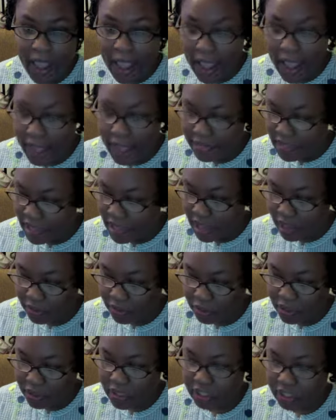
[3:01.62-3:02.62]
and the other
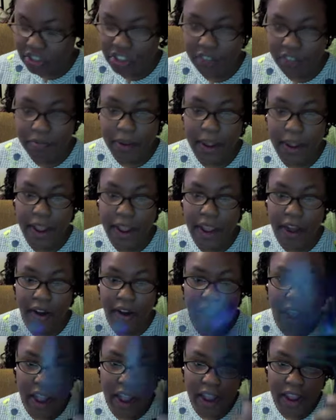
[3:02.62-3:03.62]
section of my hair
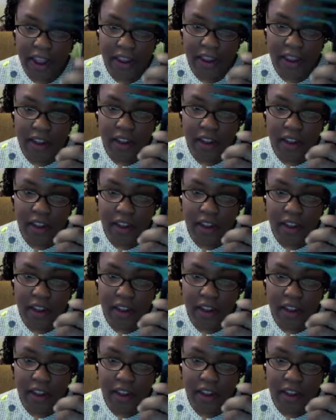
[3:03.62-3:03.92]
I